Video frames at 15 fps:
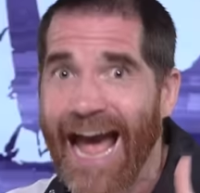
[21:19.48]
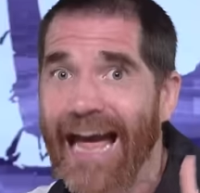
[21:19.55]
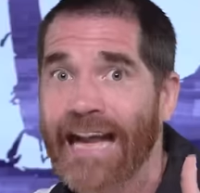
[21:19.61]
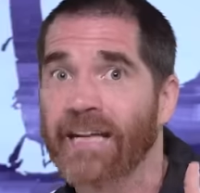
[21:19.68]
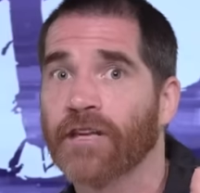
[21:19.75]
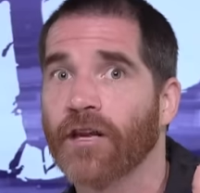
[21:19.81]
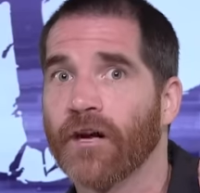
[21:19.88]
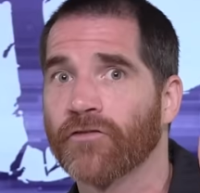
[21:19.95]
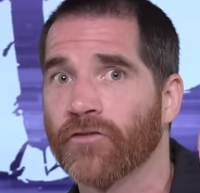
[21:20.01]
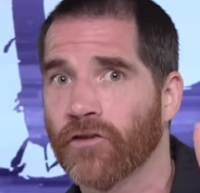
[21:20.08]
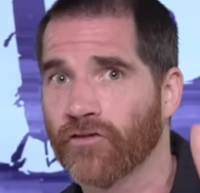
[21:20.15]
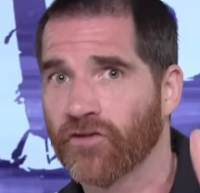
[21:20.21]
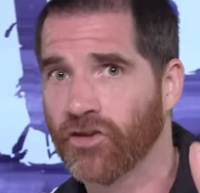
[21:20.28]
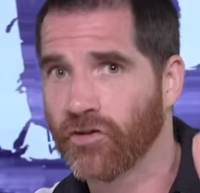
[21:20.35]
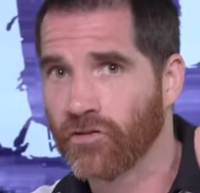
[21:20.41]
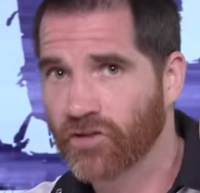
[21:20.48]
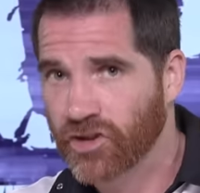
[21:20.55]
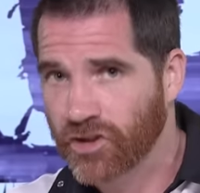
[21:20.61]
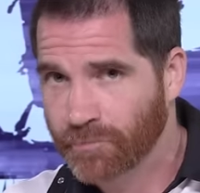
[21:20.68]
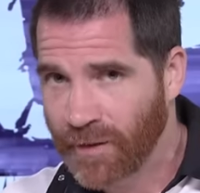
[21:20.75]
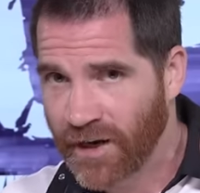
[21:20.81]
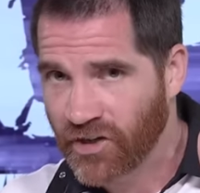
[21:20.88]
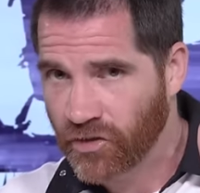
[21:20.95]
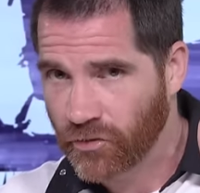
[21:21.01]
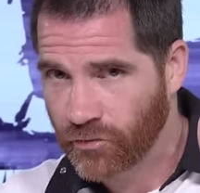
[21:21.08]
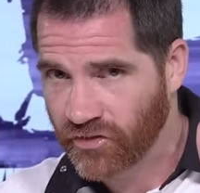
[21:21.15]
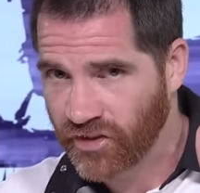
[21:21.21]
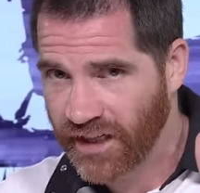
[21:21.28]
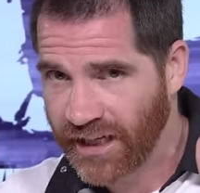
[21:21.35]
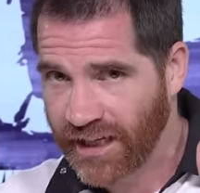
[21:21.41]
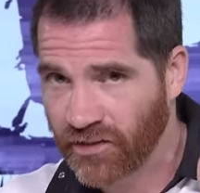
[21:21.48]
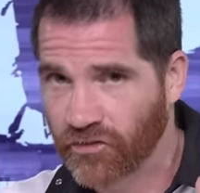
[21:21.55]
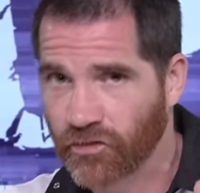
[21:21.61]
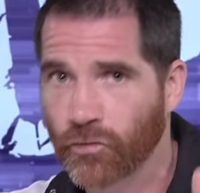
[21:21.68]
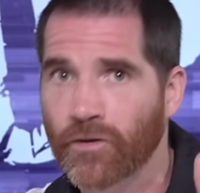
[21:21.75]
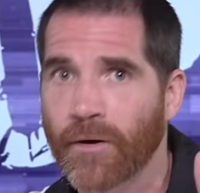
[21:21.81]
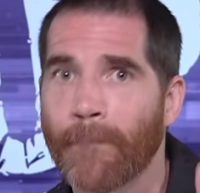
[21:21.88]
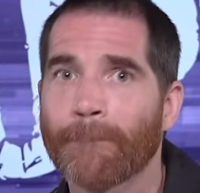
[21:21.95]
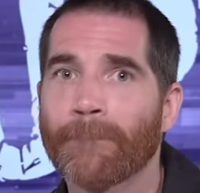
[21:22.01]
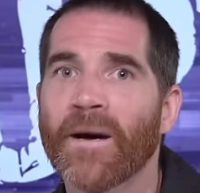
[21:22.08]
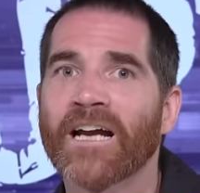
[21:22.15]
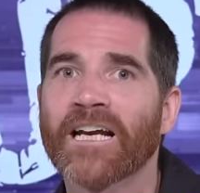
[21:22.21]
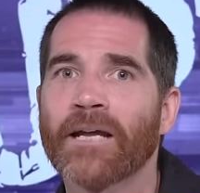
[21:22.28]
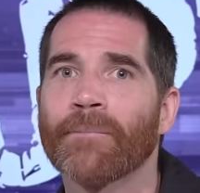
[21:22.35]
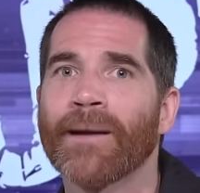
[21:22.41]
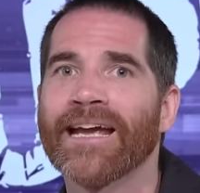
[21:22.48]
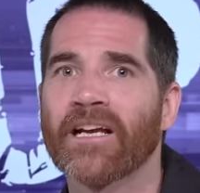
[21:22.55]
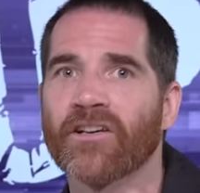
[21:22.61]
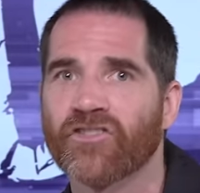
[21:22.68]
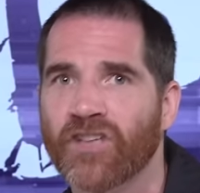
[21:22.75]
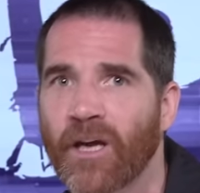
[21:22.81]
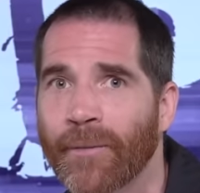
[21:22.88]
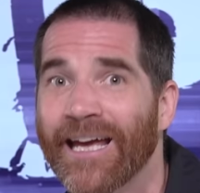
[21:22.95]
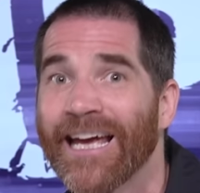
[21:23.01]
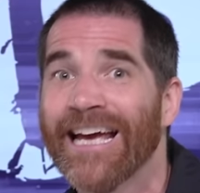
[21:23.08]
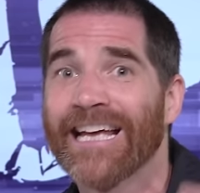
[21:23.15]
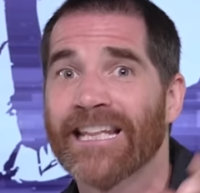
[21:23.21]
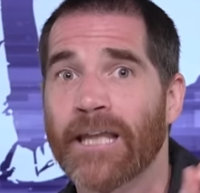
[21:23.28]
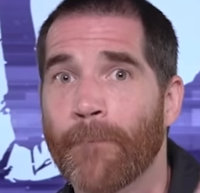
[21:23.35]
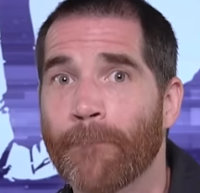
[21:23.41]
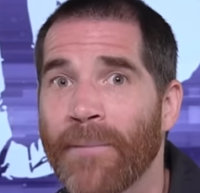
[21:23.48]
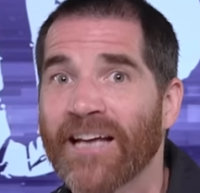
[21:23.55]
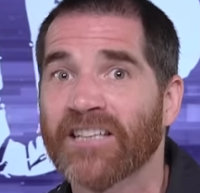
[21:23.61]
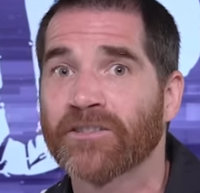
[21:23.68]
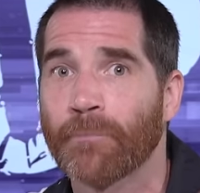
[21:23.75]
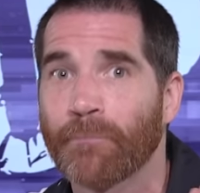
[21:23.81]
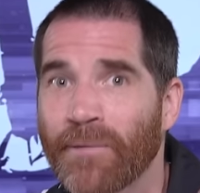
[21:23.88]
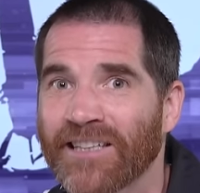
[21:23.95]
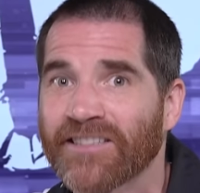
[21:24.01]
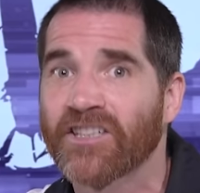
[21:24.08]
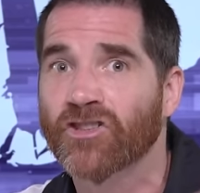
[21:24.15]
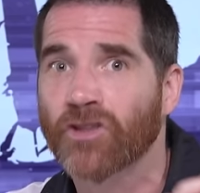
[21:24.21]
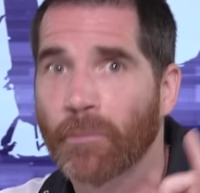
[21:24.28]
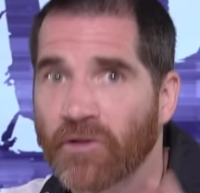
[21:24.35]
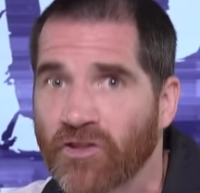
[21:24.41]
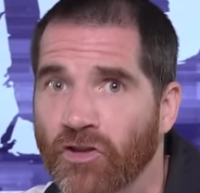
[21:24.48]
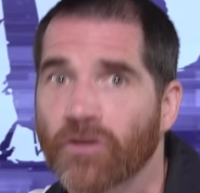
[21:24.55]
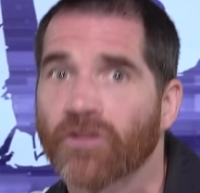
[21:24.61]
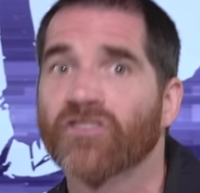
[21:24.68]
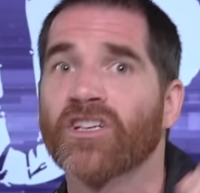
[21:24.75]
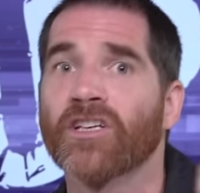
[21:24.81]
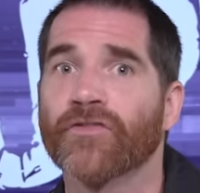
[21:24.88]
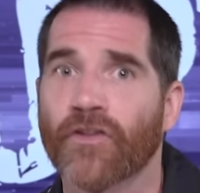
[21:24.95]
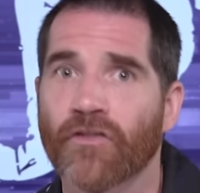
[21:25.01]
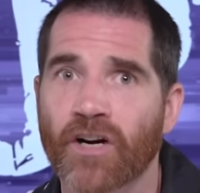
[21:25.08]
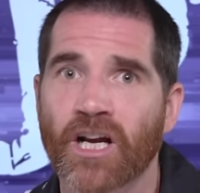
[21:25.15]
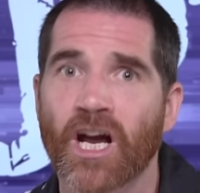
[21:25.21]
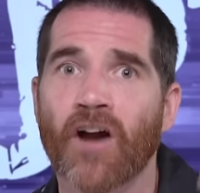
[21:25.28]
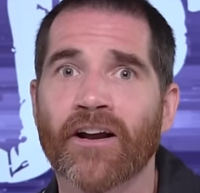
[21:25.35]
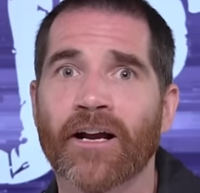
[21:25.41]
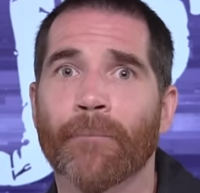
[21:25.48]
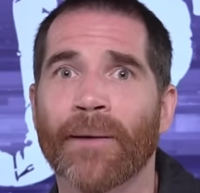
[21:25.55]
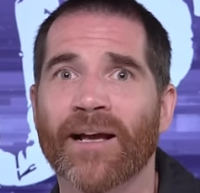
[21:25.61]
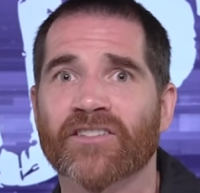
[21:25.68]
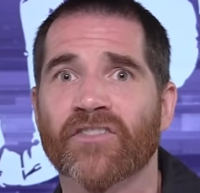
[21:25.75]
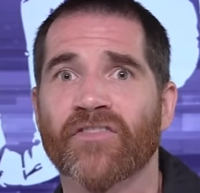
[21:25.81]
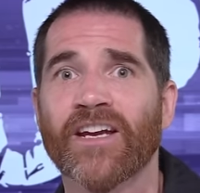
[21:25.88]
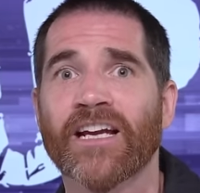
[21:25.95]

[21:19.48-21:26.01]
And I've got two special tickets to the Money Maker Summit, the best business opportunities for recurring and passive